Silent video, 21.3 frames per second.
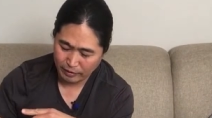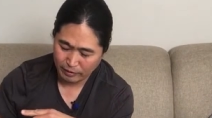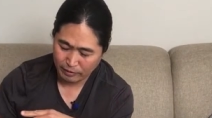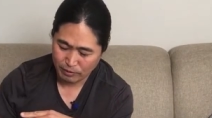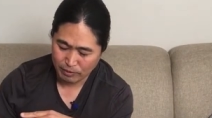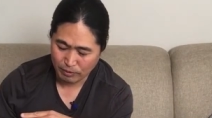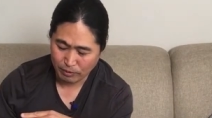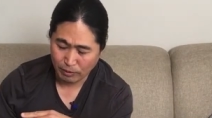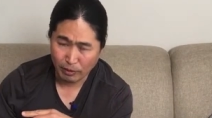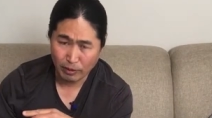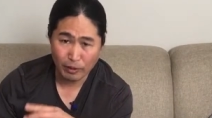
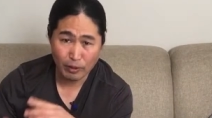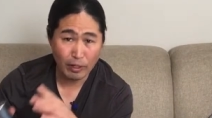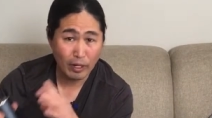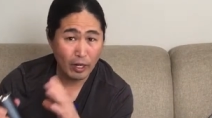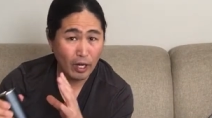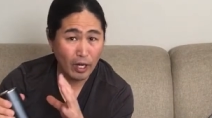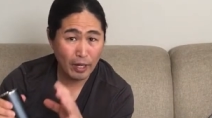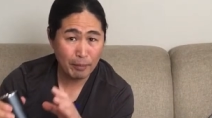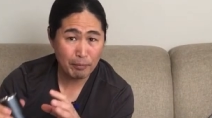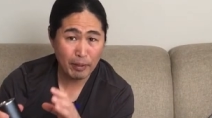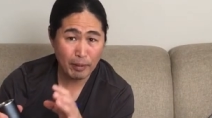So
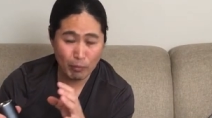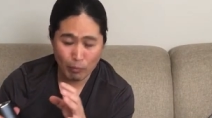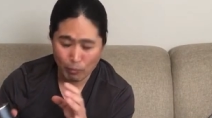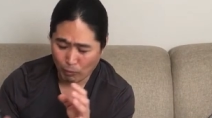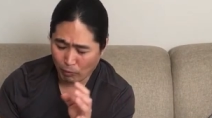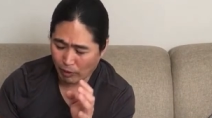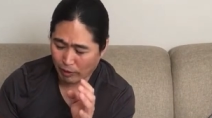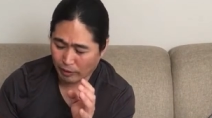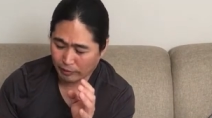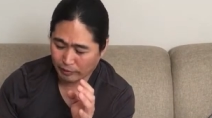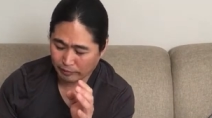I'm at
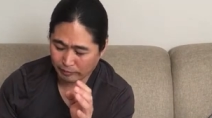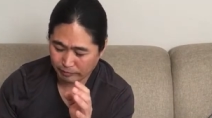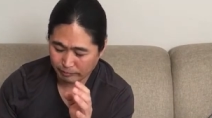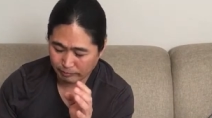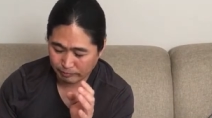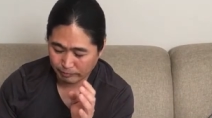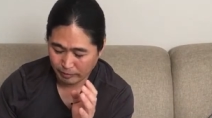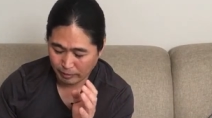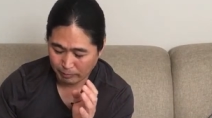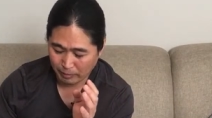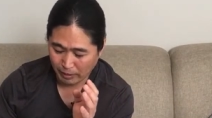one.
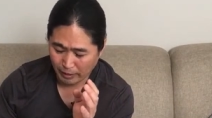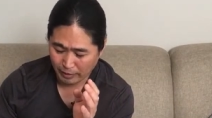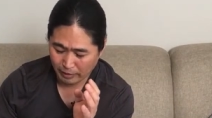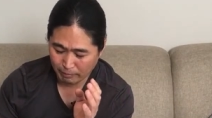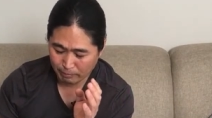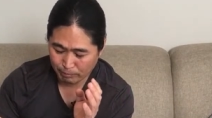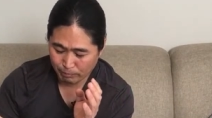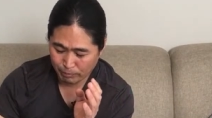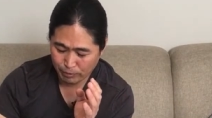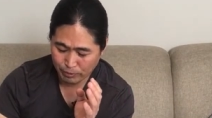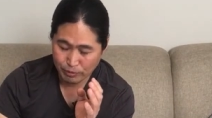I mean, I
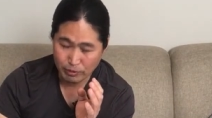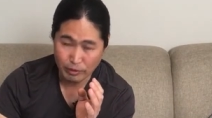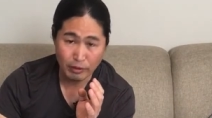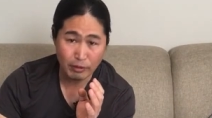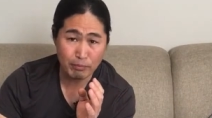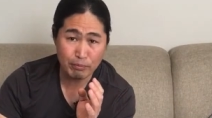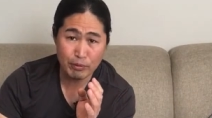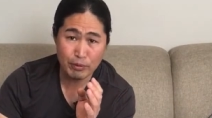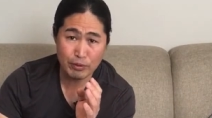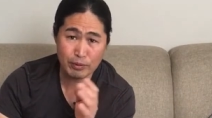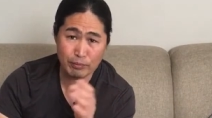can pour, you know,
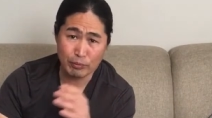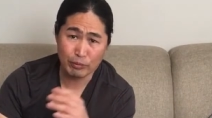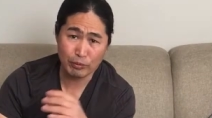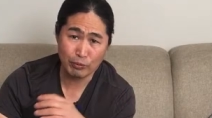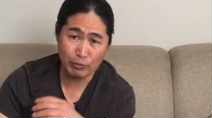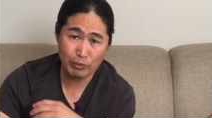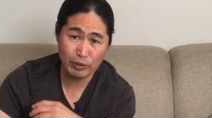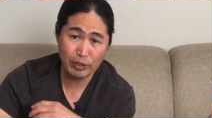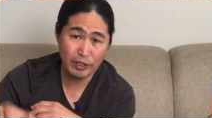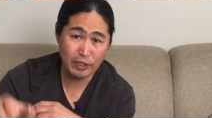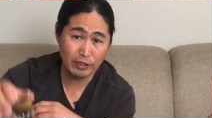pour some
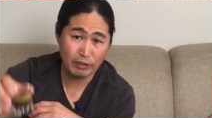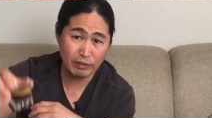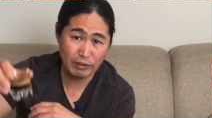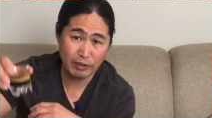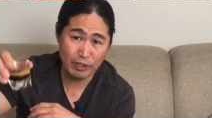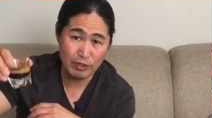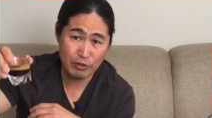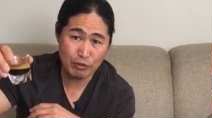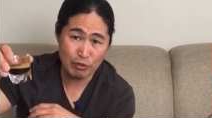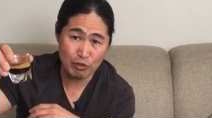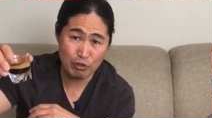really
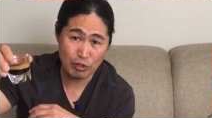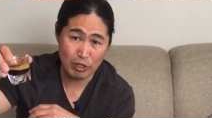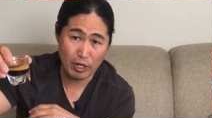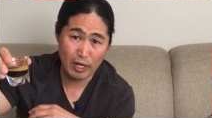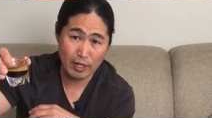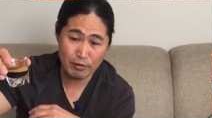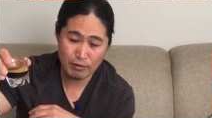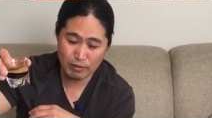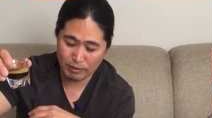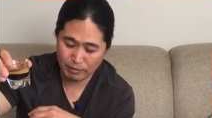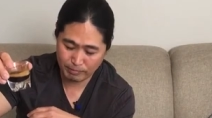decent
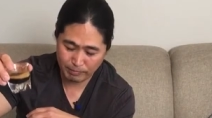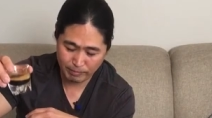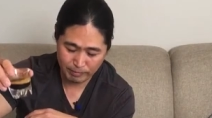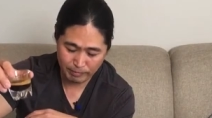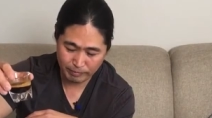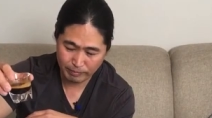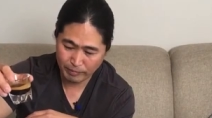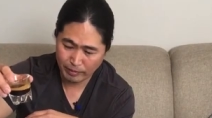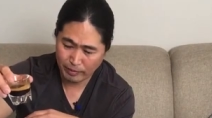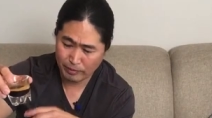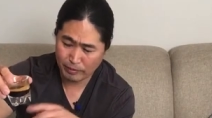shots.
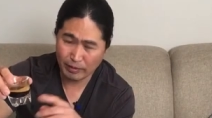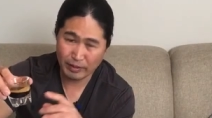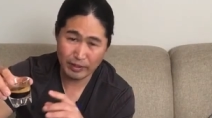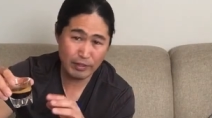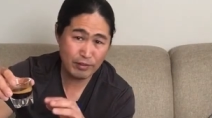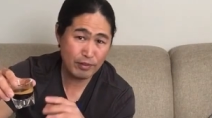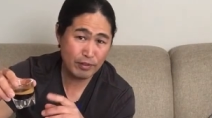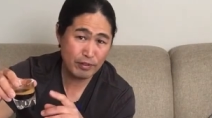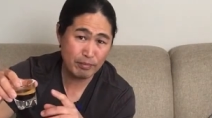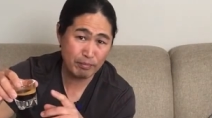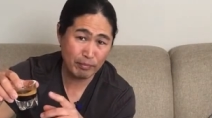So
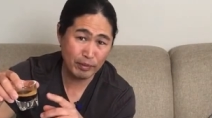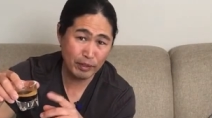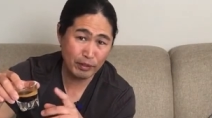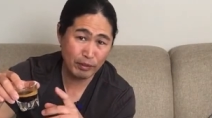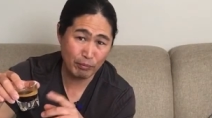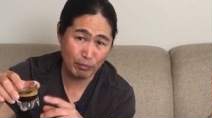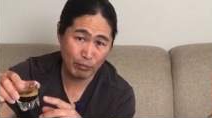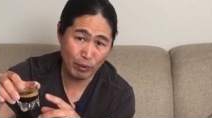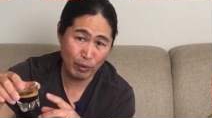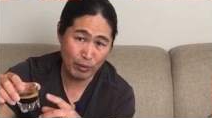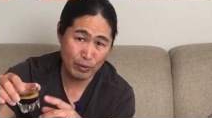this is
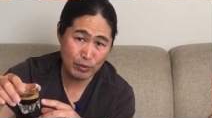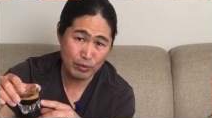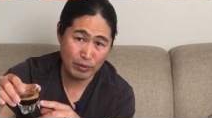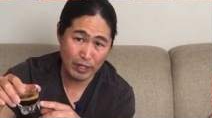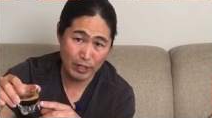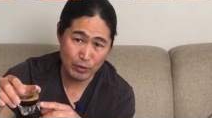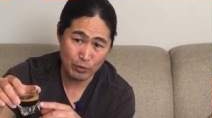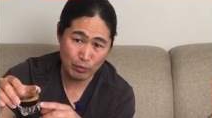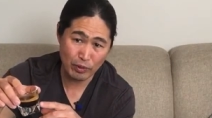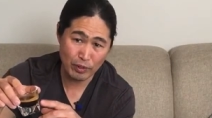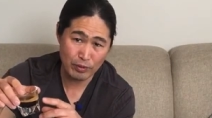medium roast
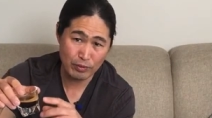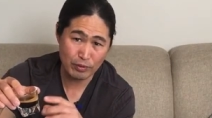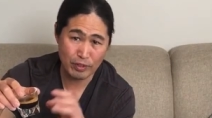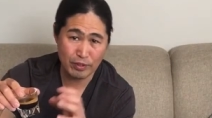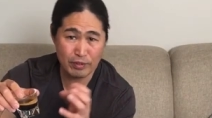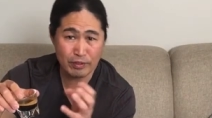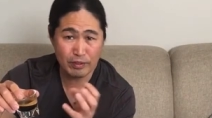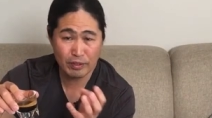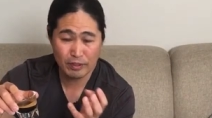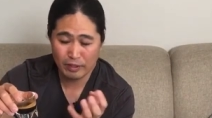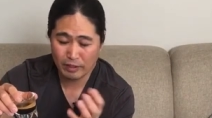as well. So
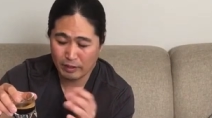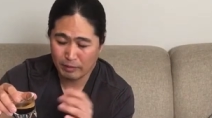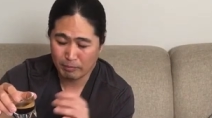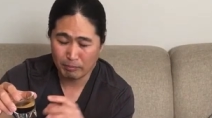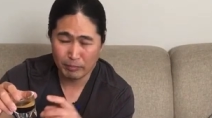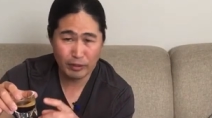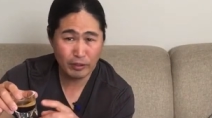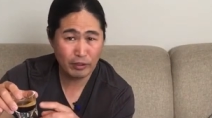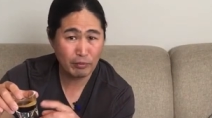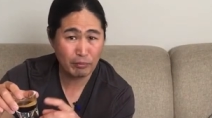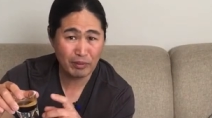it's
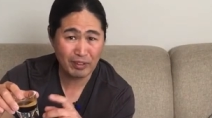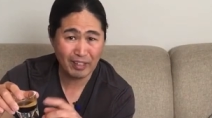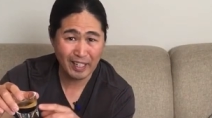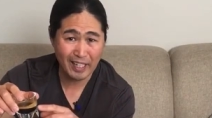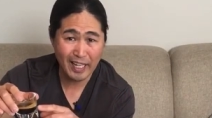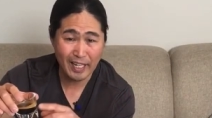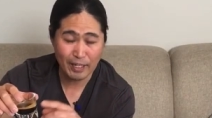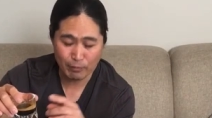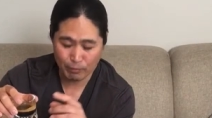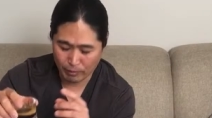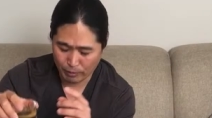medium to
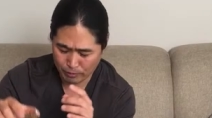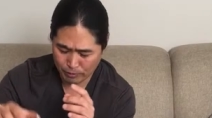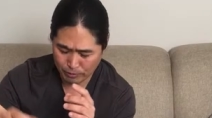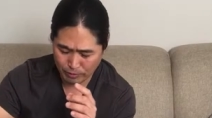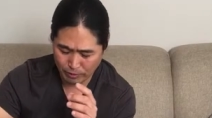light roast.